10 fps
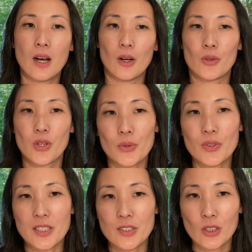Although
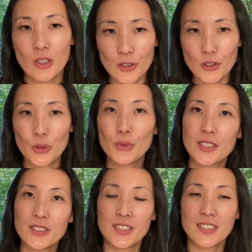this cartoon
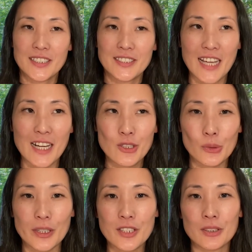is an
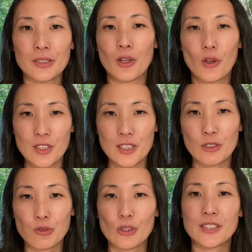exaggeration of the
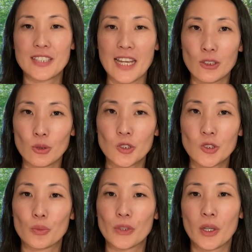differing
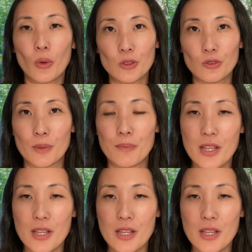standards we hold for